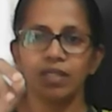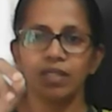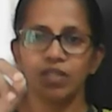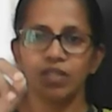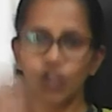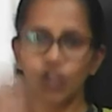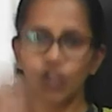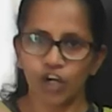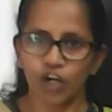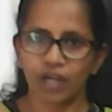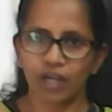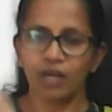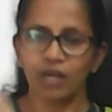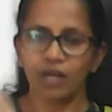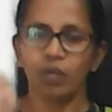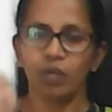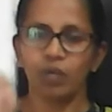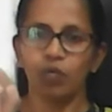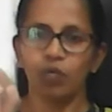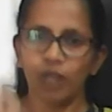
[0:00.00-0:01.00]

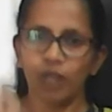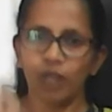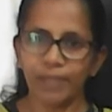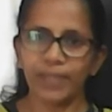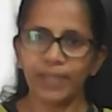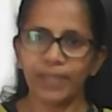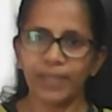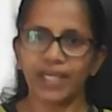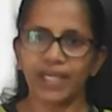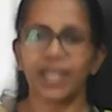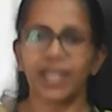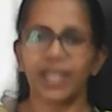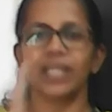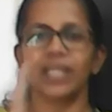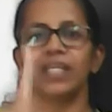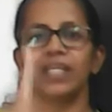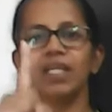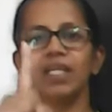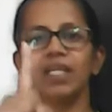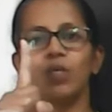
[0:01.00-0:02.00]
children will be there
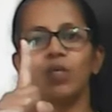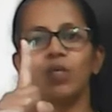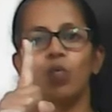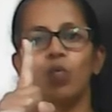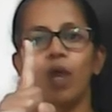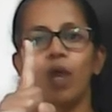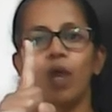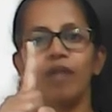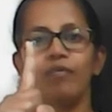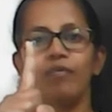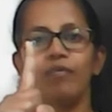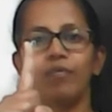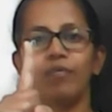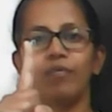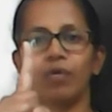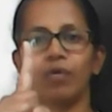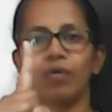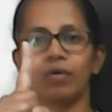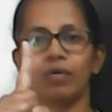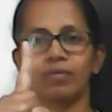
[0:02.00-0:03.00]
in one
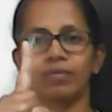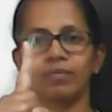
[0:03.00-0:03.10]
floor?